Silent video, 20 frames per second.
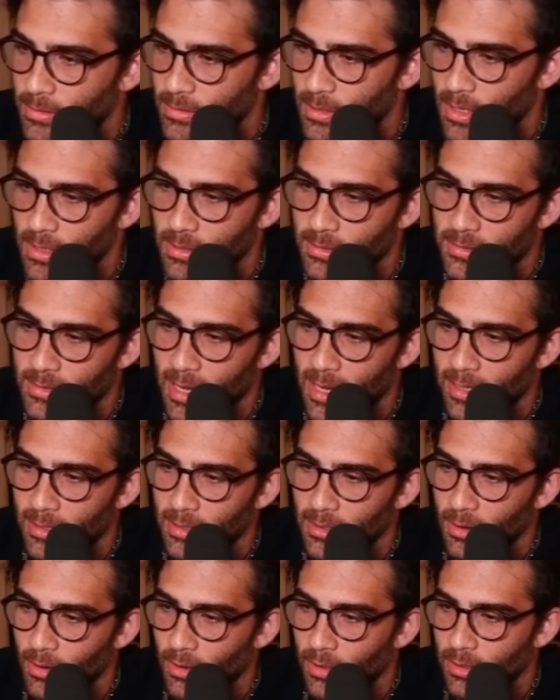San's
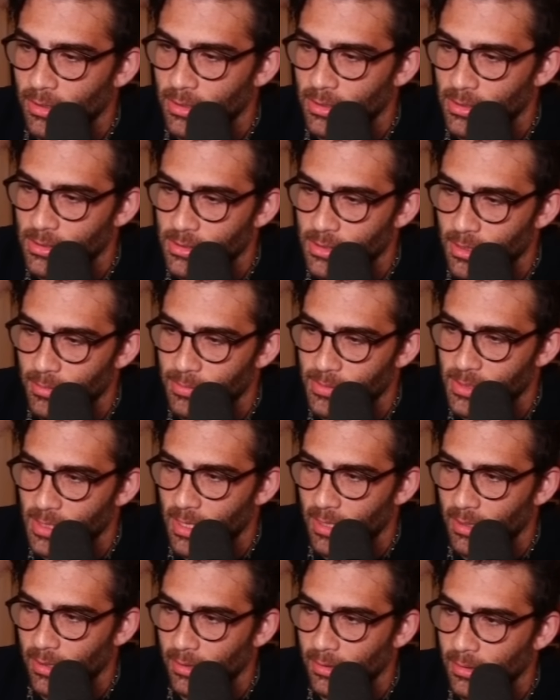tanky arc is
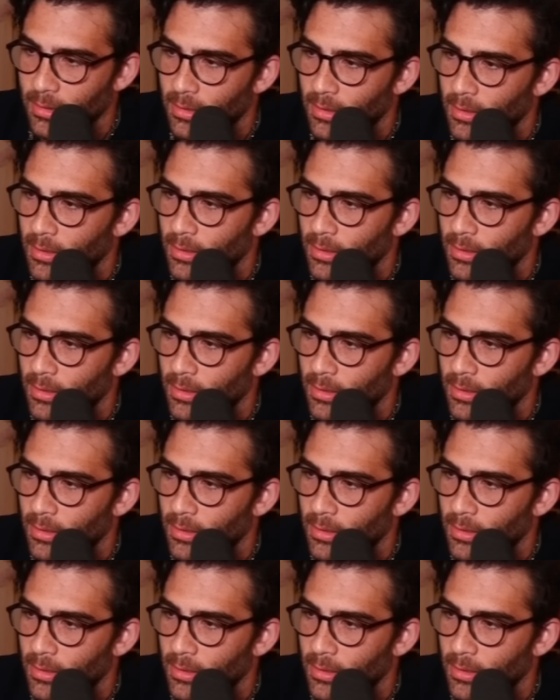upsetting.